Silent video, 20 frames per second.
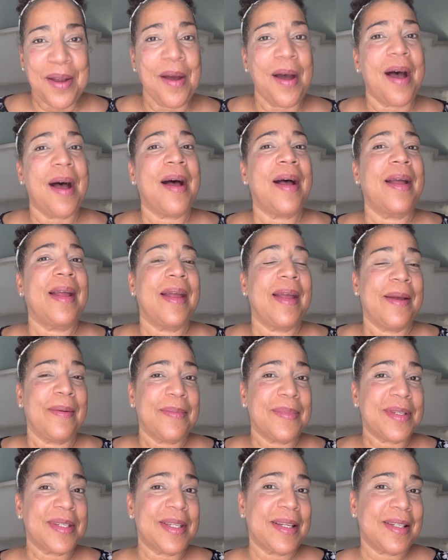I am
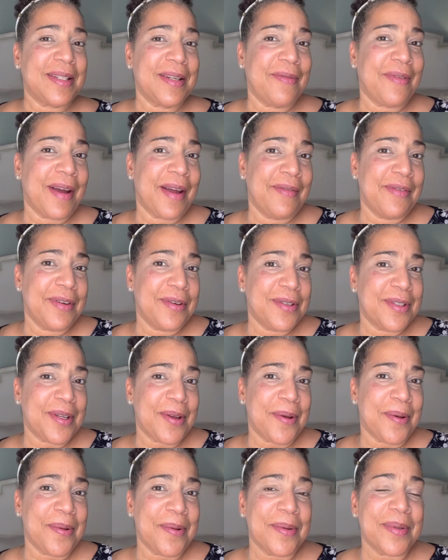65 years
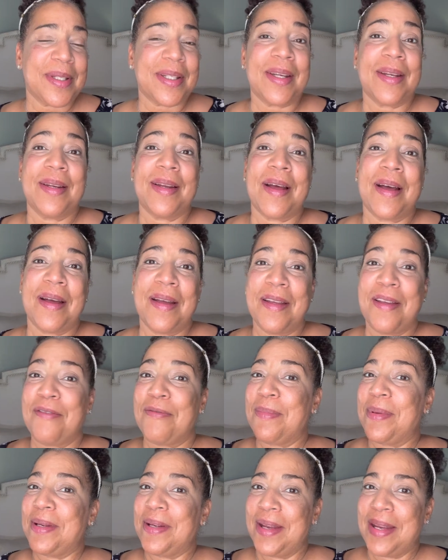old and I have
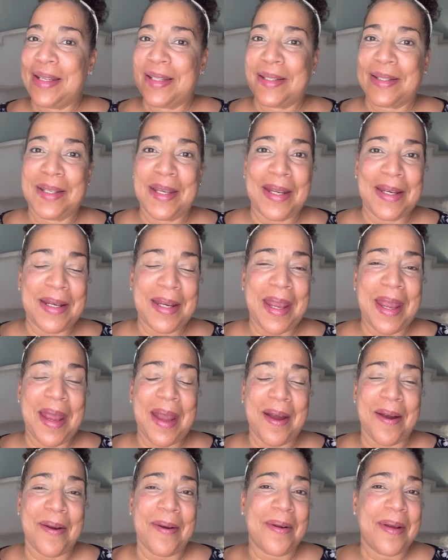been a
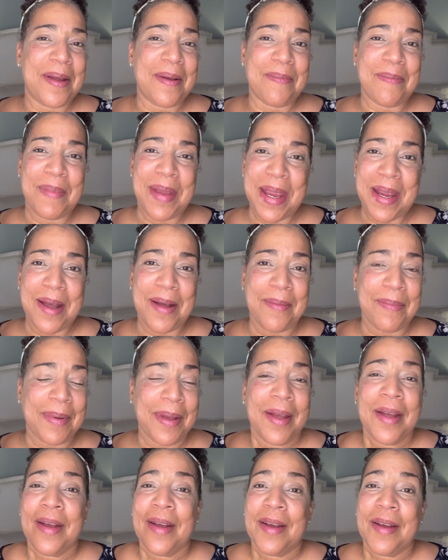skincare and makeup
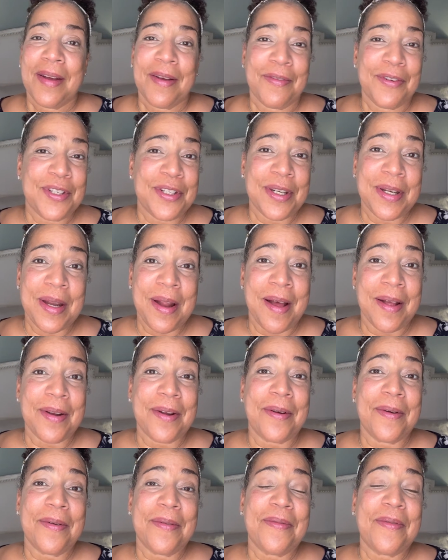
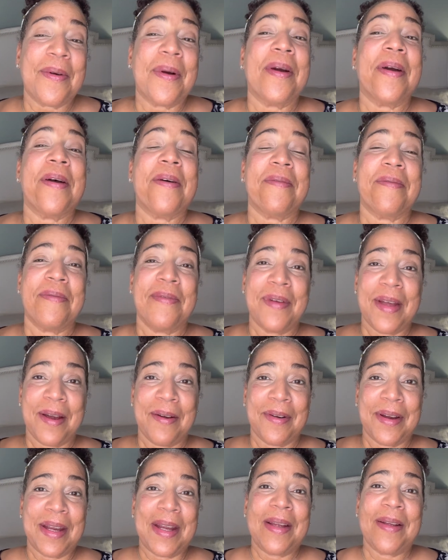aficionado for a
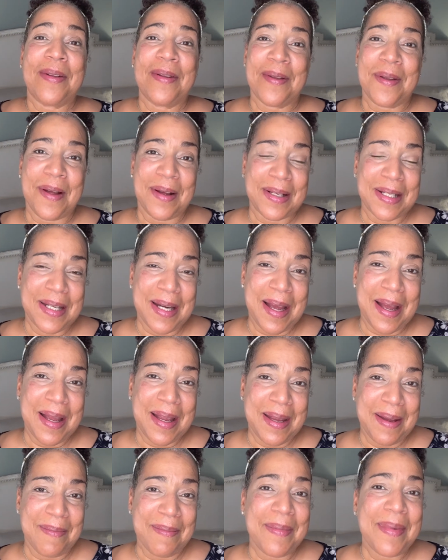very long
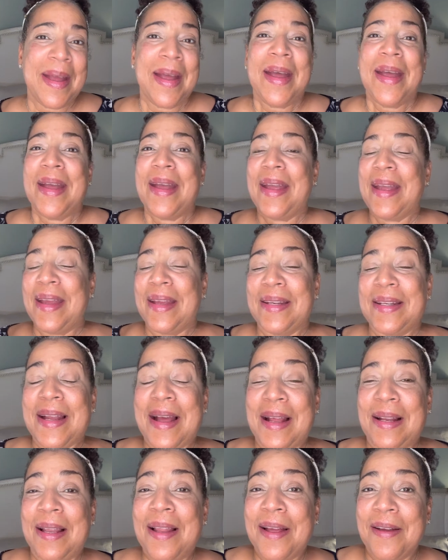time, and I
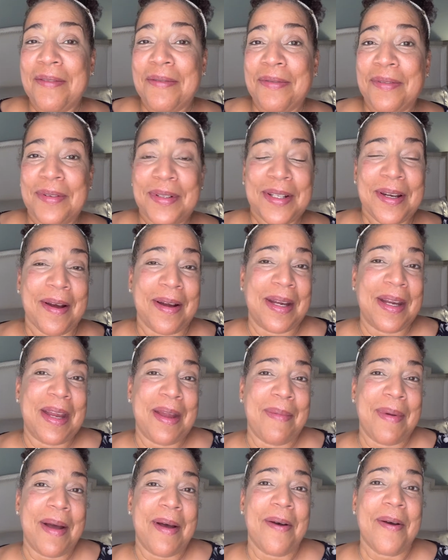love talking
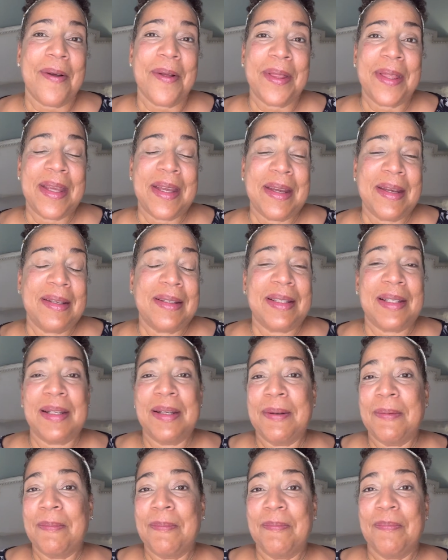about all things
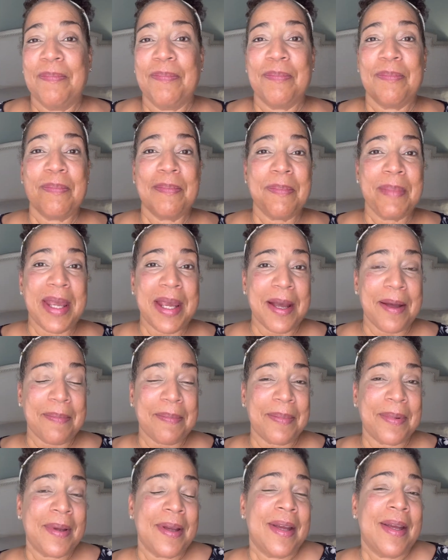makeup,
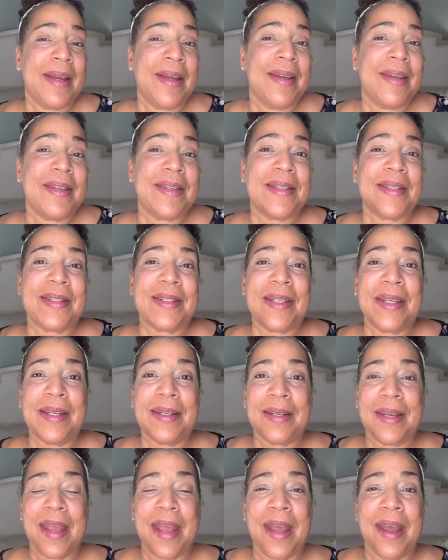
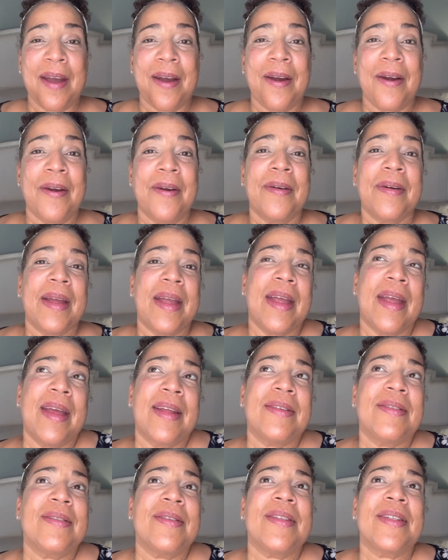skincare,
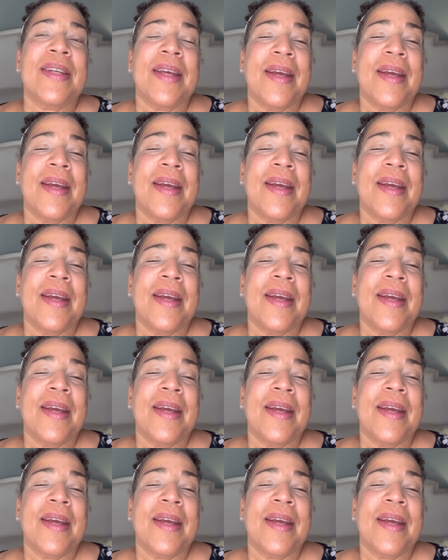and